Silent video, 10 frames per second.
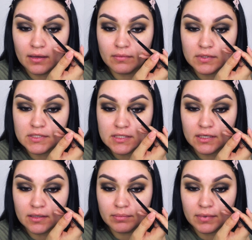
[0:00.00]
And we're just
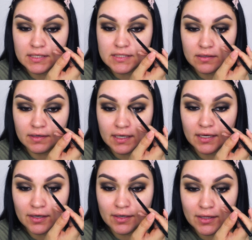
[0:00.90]
gonna place it right
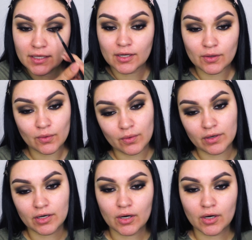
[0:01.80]
here in the inner corner.